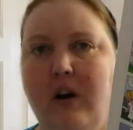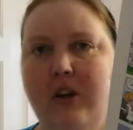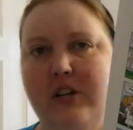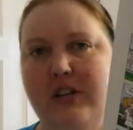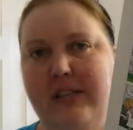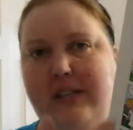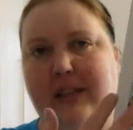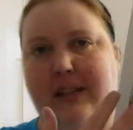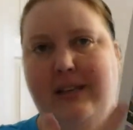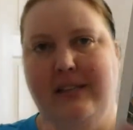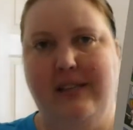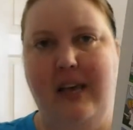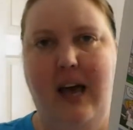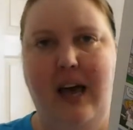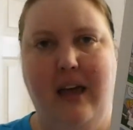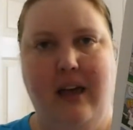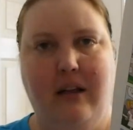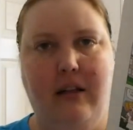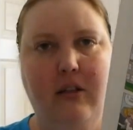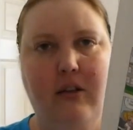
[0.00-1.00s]
She's in these
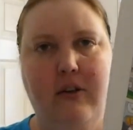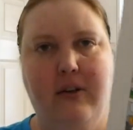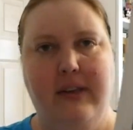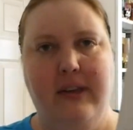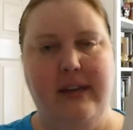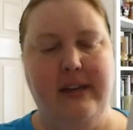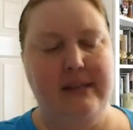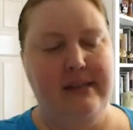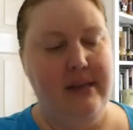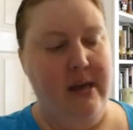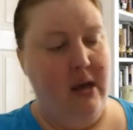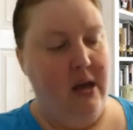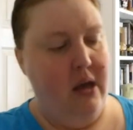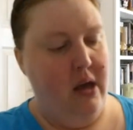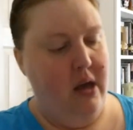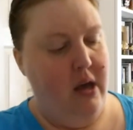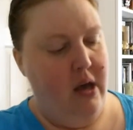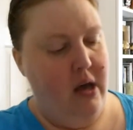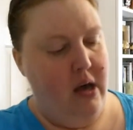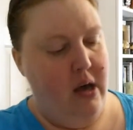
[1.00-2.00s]
high-end clothings.
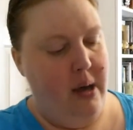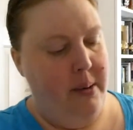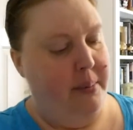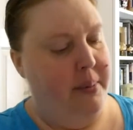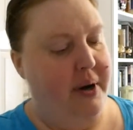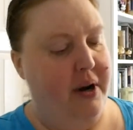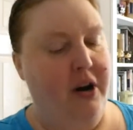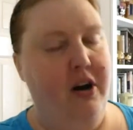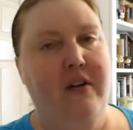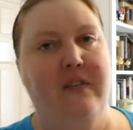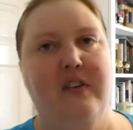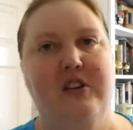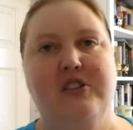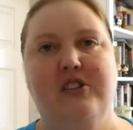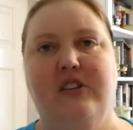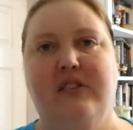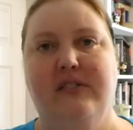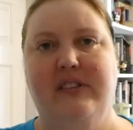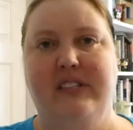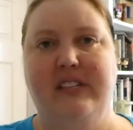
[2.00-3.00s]
But her
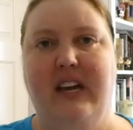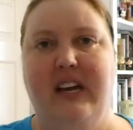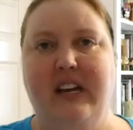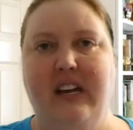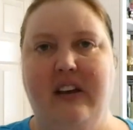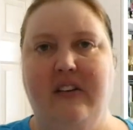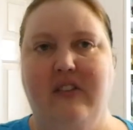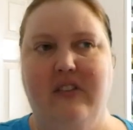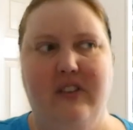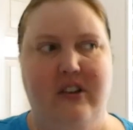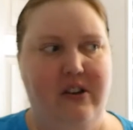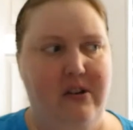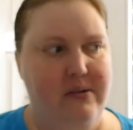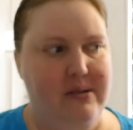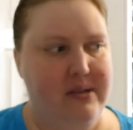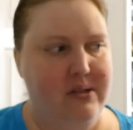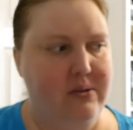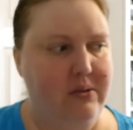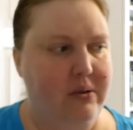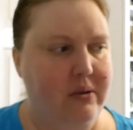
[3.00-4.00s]
version of studying for the new
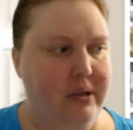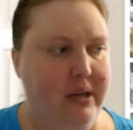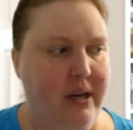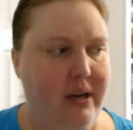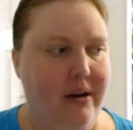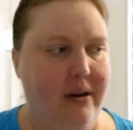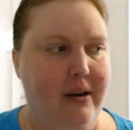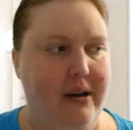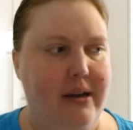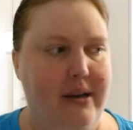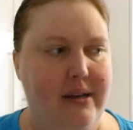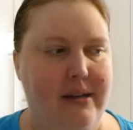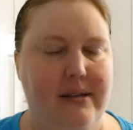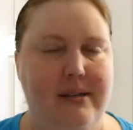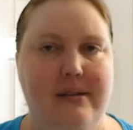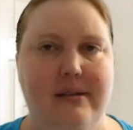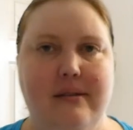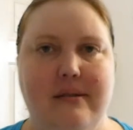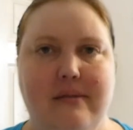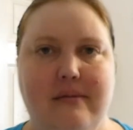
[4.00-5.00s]
school year
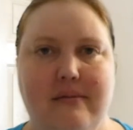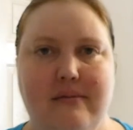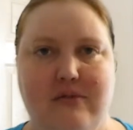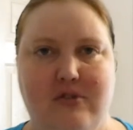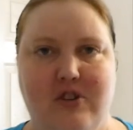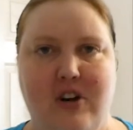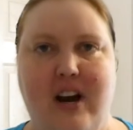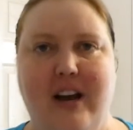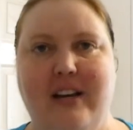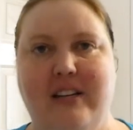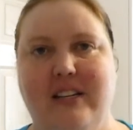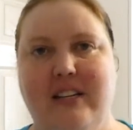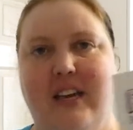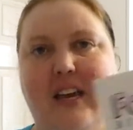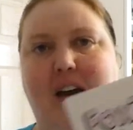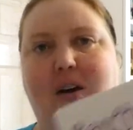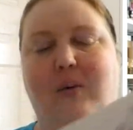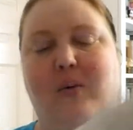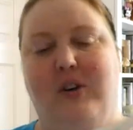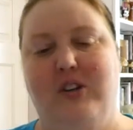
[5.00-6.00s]
is trying to
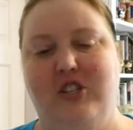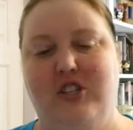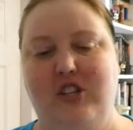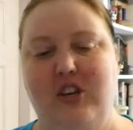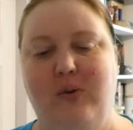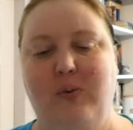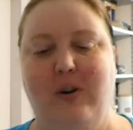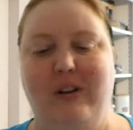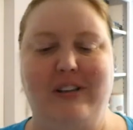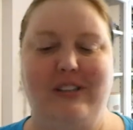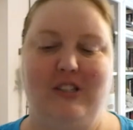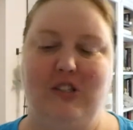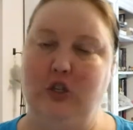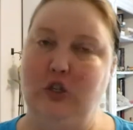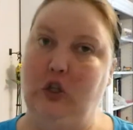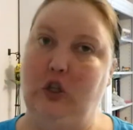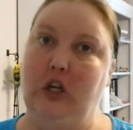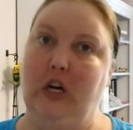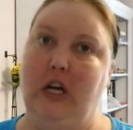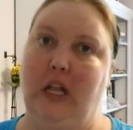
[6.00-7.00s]
get what she wants
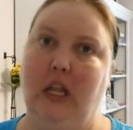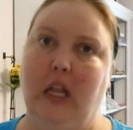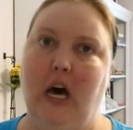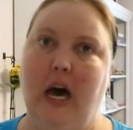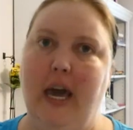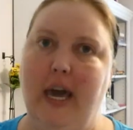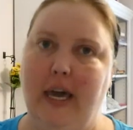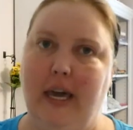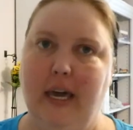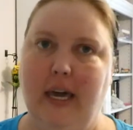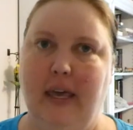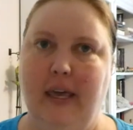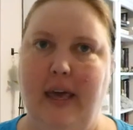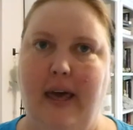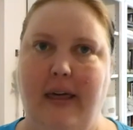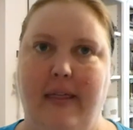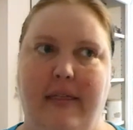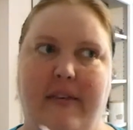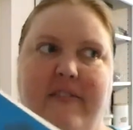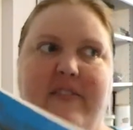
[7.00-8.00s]
to look like
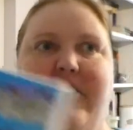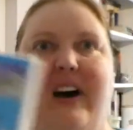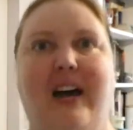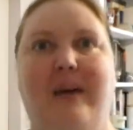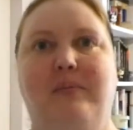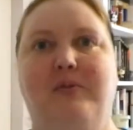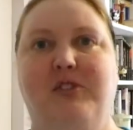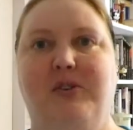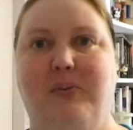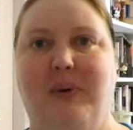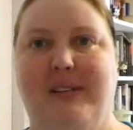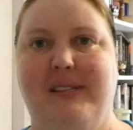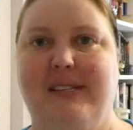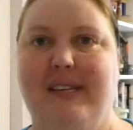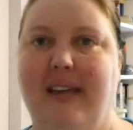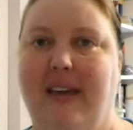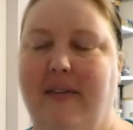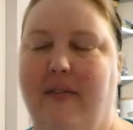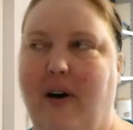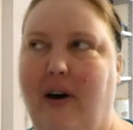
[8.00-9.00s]
and the vibe she wants
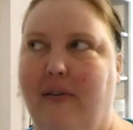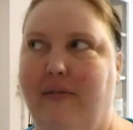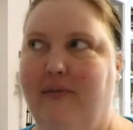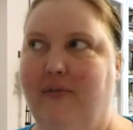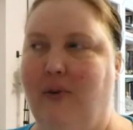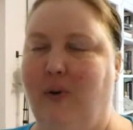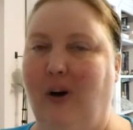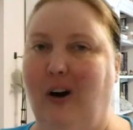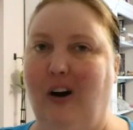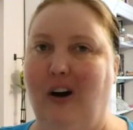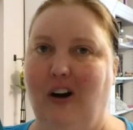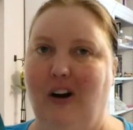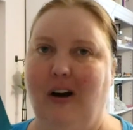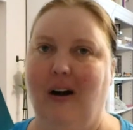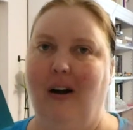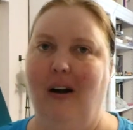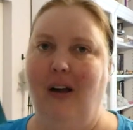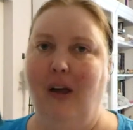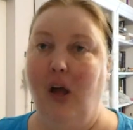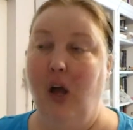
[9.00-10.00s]
to give off for
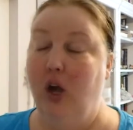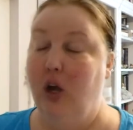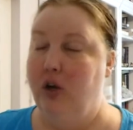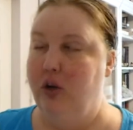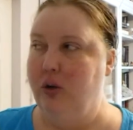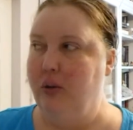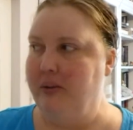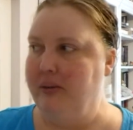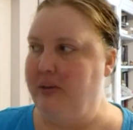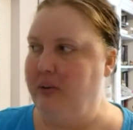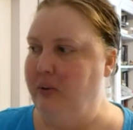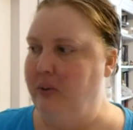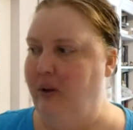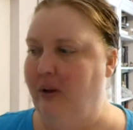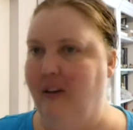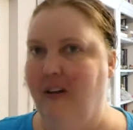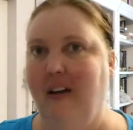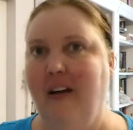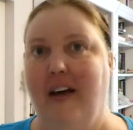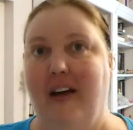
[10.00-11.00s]
her new
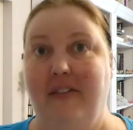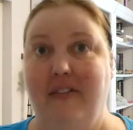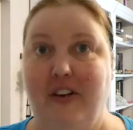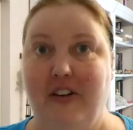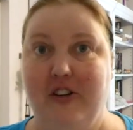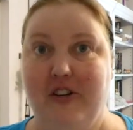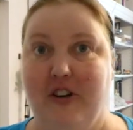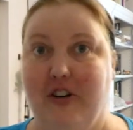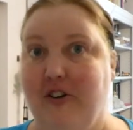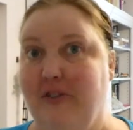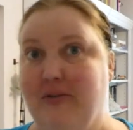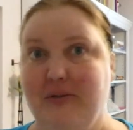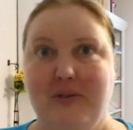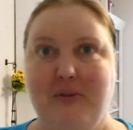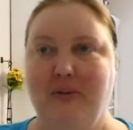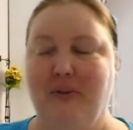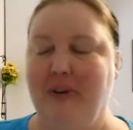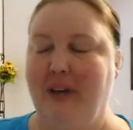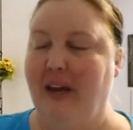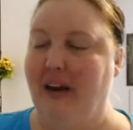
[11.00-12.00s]
school adventure, new
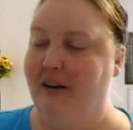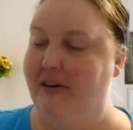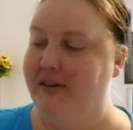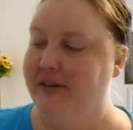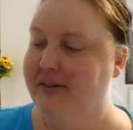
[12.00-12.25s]
school year.